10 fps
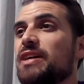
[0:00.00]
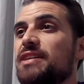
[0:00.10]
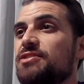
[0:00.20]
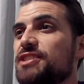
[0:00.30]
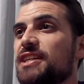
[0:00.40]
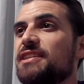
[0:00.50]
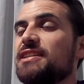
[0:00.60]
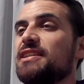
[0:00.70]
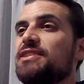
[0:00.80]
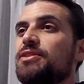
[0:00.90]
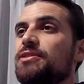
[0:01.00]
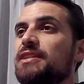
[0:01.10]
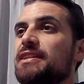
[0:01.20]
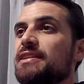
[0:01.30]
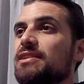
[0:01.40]
and you technically don't
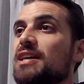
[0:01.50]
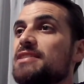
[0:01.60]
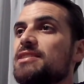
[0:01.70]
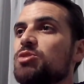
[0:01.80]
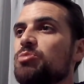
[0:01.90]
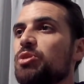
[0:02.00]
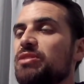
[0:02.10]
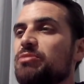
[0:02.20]
need a licensed building